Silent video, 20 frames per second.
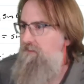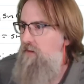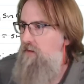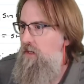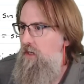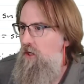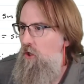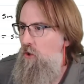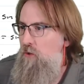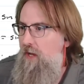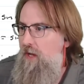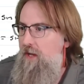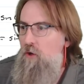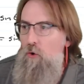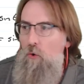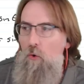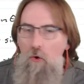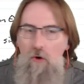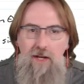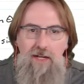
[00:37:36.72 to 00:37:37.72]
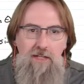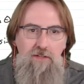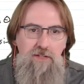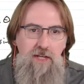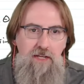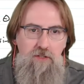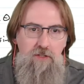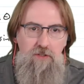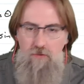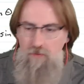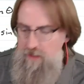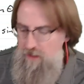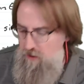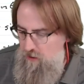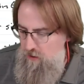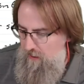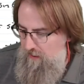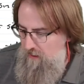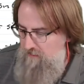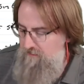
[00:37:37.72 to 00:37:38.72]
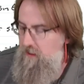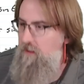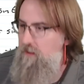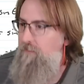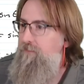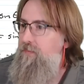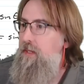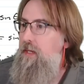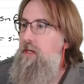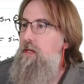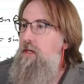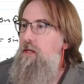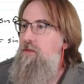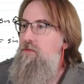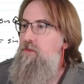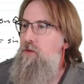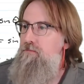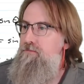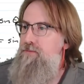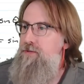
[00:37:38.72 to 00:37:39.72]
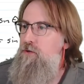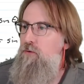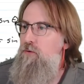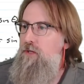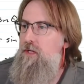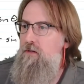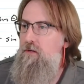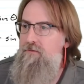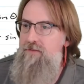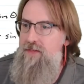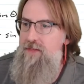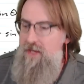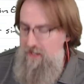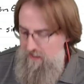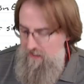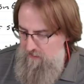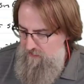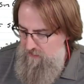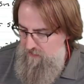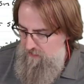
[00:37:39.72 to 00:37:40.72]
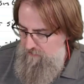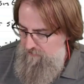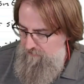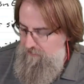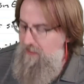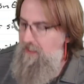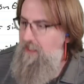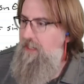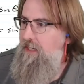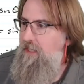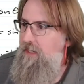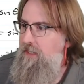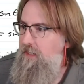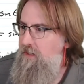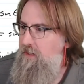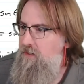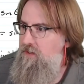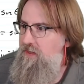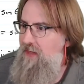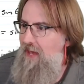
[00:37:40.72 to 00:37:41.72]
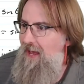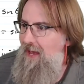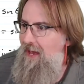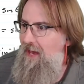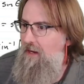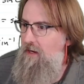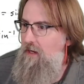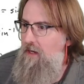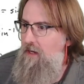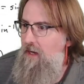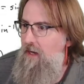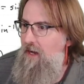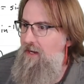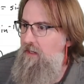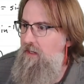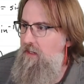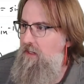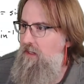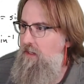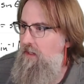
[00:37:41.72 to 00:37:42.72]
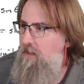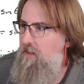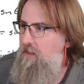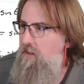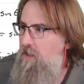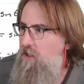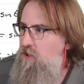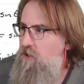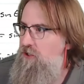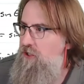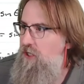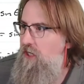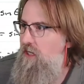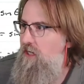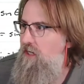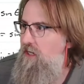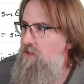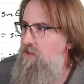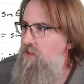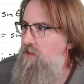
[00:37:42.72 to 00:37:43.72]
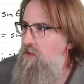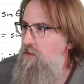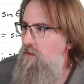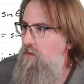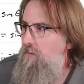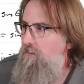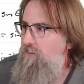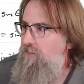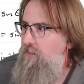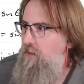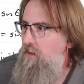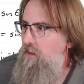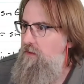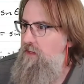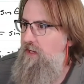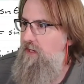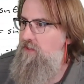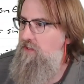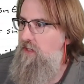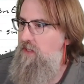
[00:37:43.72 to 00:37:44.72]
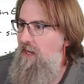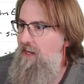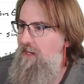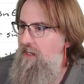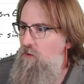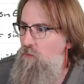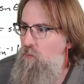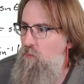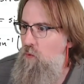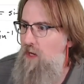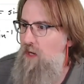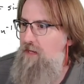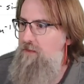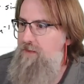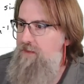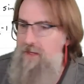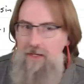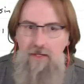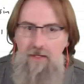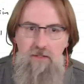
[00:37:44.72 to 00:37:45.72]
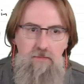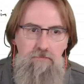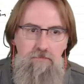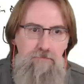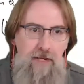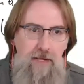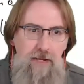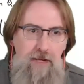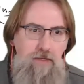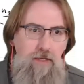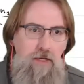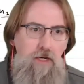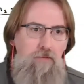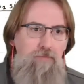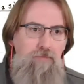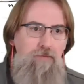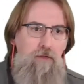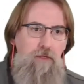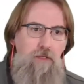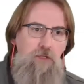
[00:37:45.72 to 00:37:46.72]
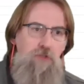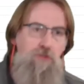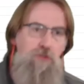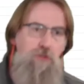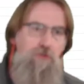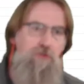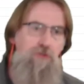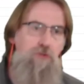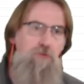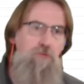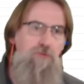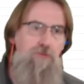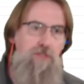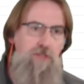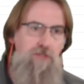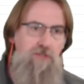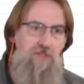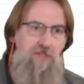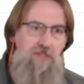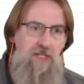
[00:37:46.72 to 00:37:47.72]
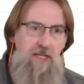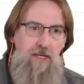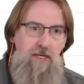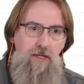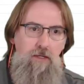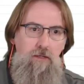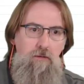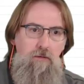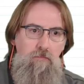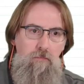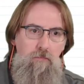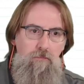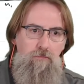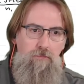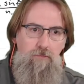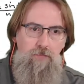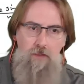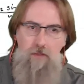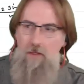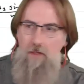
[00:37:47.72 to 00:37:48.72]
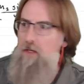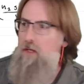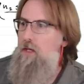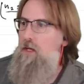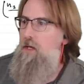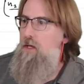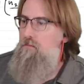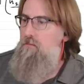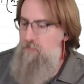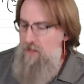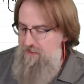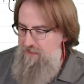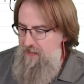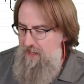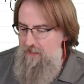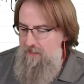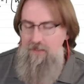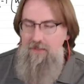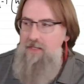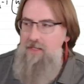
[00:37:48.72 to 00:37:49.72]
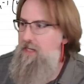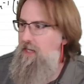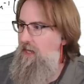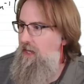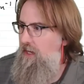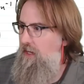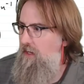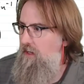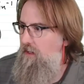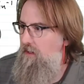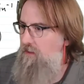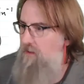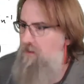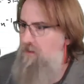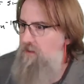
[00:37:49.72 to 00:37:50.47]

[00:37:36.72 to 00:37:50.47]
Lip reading: Okay, or I can take a screenshot of it. The beauty of this is that I can adjust this. I can write things big enough so students can see it. But then at the end,